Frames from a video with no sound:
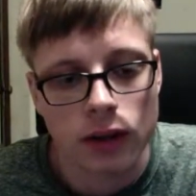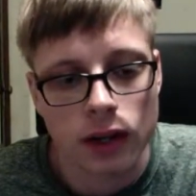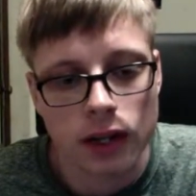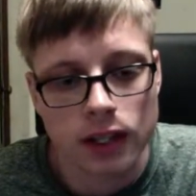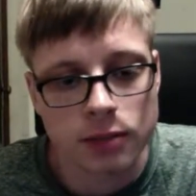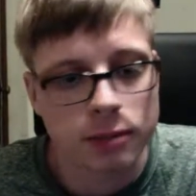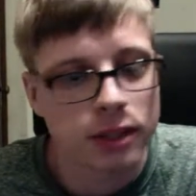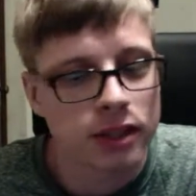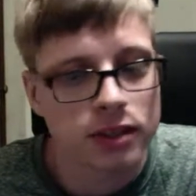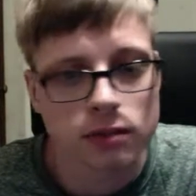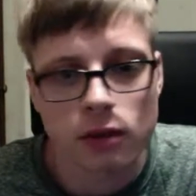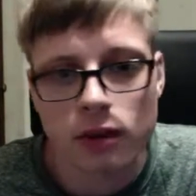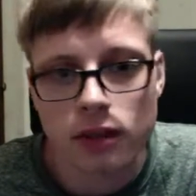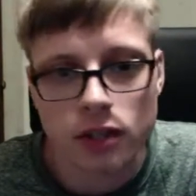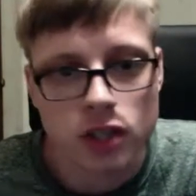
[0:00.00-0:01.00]
And it's because of
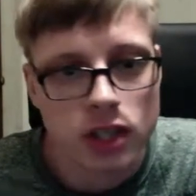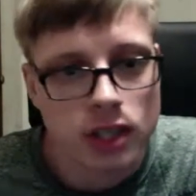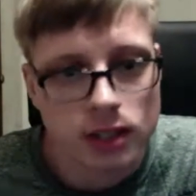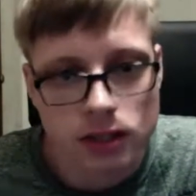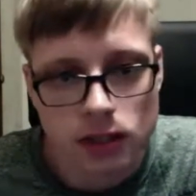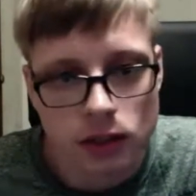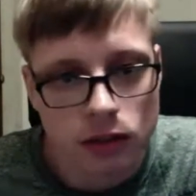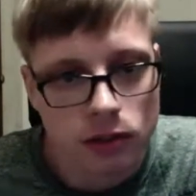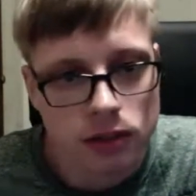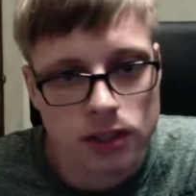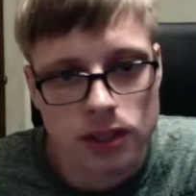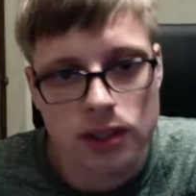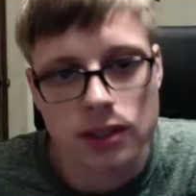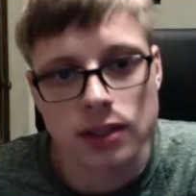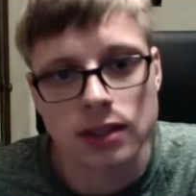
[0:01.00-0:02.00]
all the chase
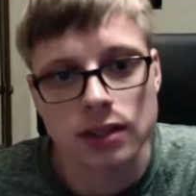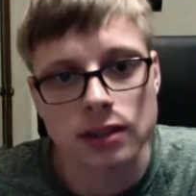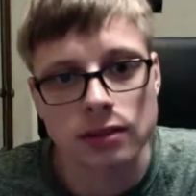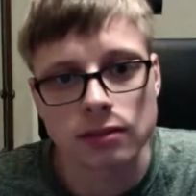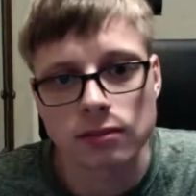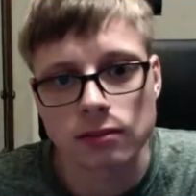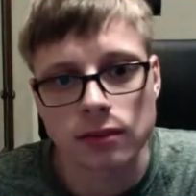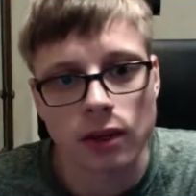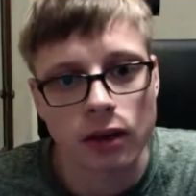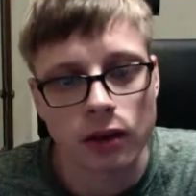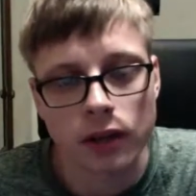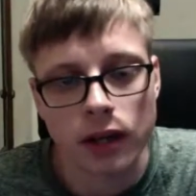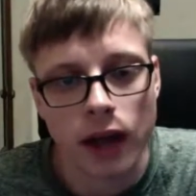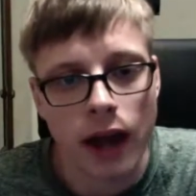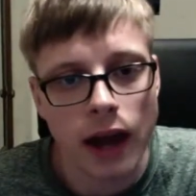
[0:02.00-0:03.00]
sequences and all
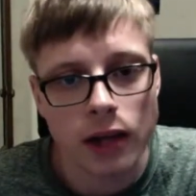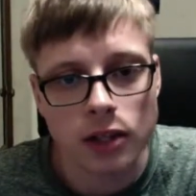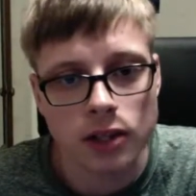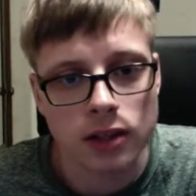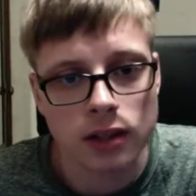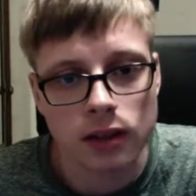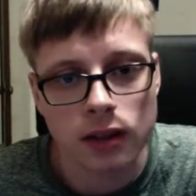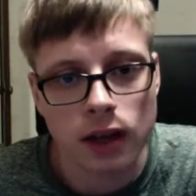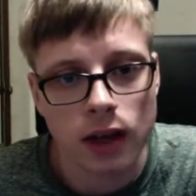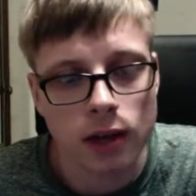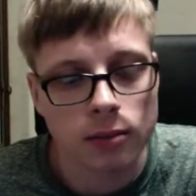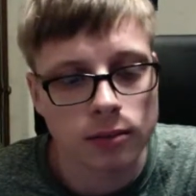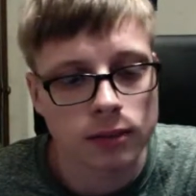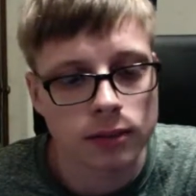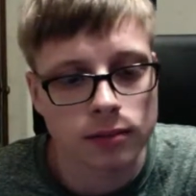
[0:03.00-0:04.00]
the action in
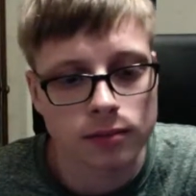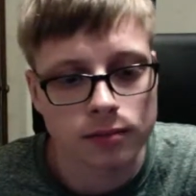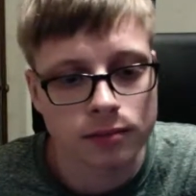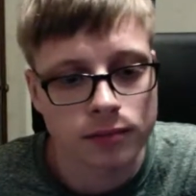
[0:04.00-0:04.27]
that, and,